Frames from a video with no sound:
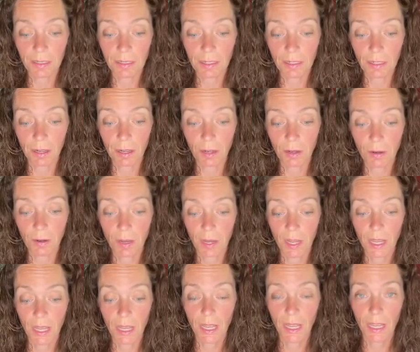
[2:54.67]
So
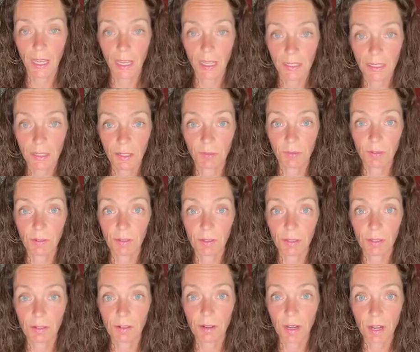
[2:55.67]
it did feel a
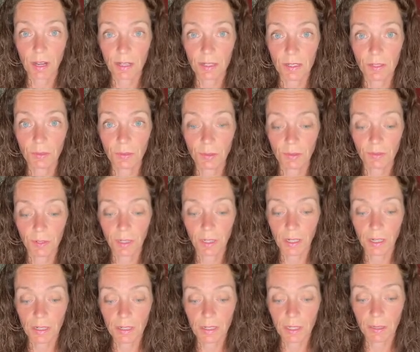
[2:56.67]
little hostile and
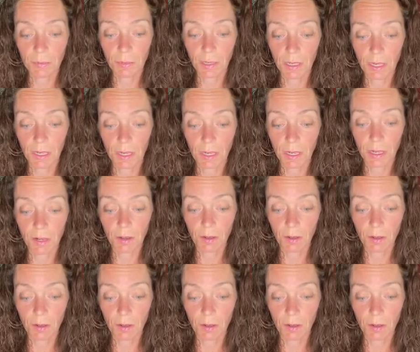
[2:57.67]
very intimidating